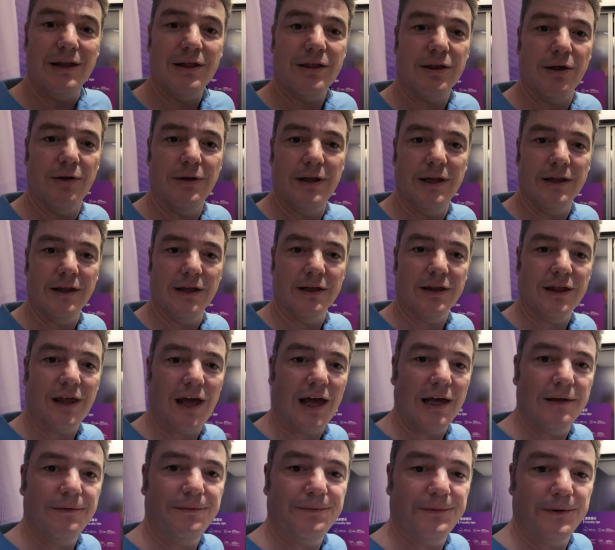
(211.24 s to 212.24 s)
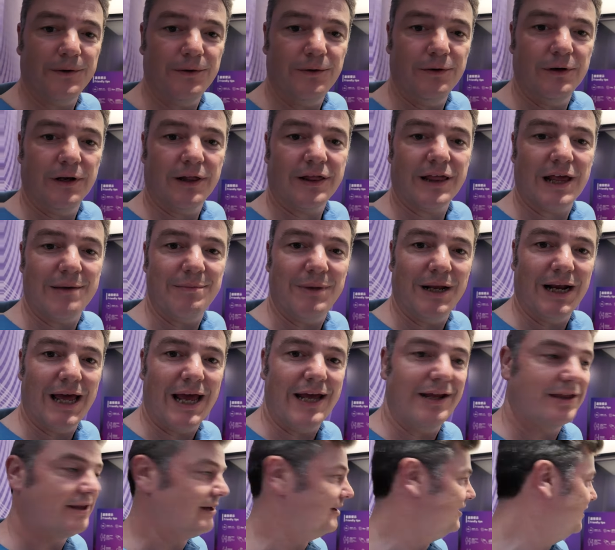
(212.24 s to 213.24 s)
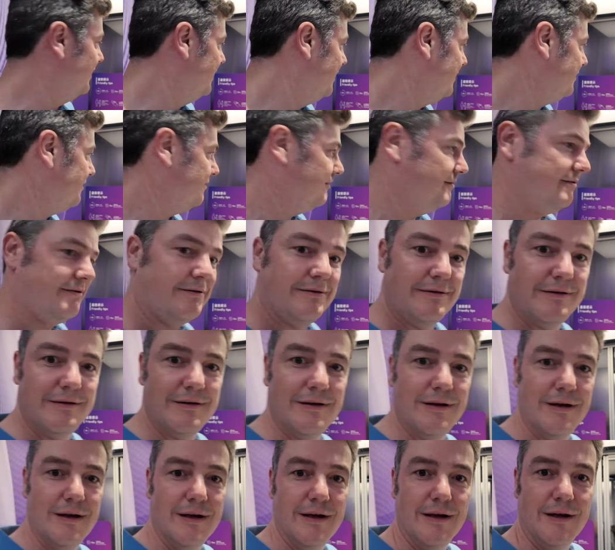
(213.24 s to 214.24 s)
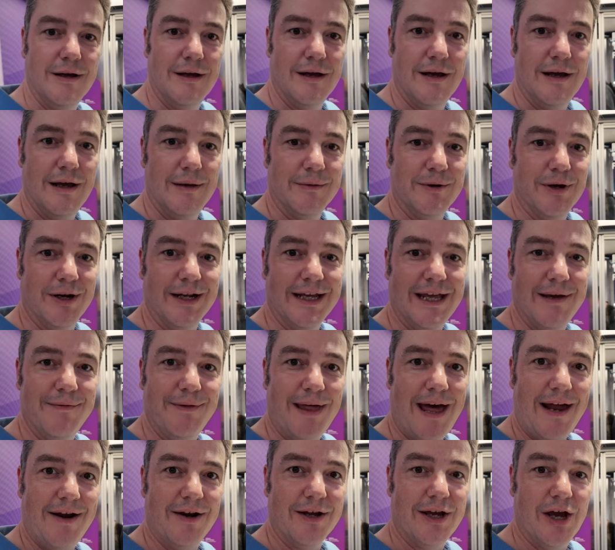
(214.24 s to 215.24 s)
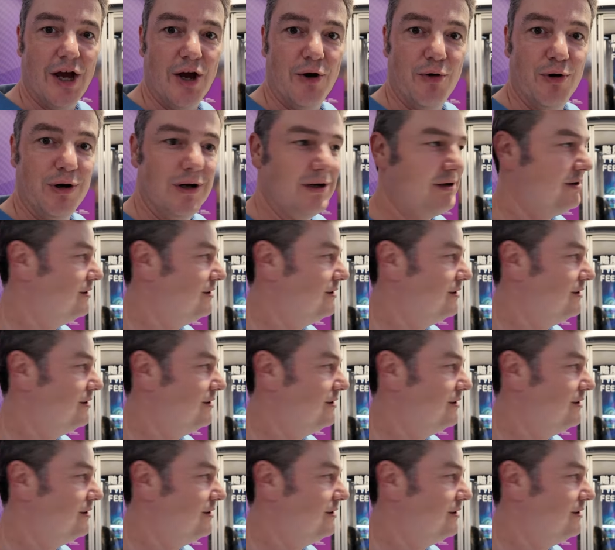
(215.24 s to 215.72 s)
so there's a typhoon simulator here. Gotta give that a go.